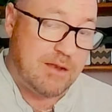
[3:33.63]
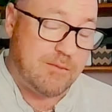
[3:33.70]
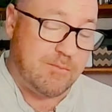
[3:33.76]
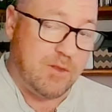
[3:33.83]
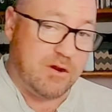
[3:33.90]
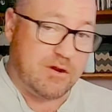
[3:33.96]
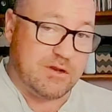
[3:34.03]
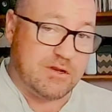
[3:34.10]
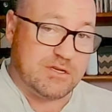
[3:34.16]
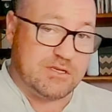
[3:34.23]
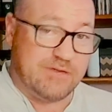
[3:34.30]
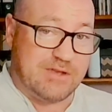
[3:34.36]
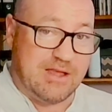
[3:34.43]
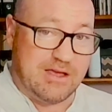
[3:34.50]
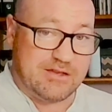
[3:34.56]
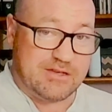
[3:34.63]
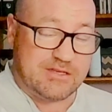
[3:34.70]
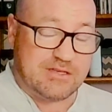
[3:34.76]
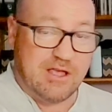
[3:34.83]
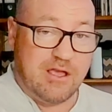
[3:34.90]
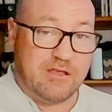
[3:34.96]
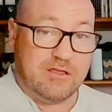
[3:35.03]
Microsoft announced
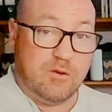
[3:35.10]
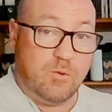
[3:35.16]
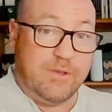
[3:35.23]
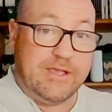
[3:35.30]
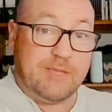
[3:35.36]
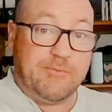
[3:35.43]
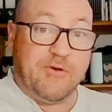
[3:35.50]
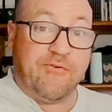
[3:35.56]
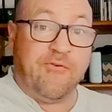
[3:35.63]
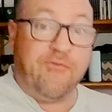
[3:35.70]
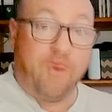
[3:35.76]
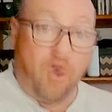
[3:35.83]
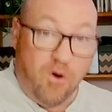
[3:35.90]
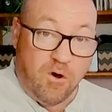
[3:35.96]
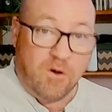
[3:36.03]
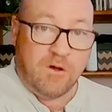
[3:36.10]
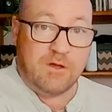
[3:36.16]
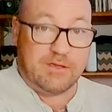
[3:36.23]
the week before.